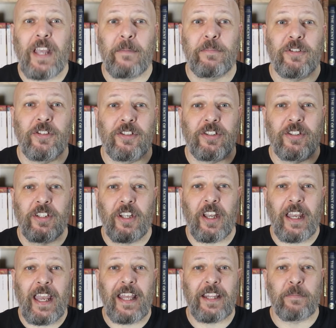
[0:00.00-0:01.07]
chapters
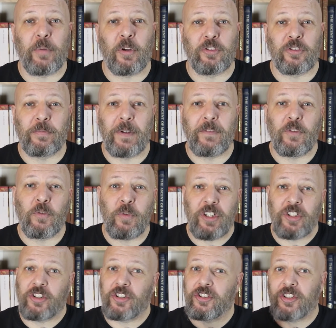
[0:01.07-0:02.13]
uh, at the bottom if you
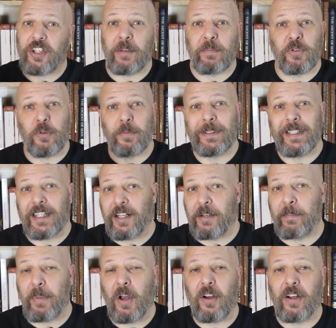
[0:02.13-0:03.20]
wish to skip to a
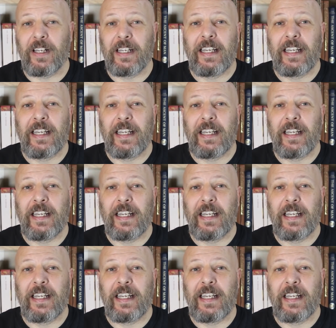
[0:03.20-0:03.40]
particular part,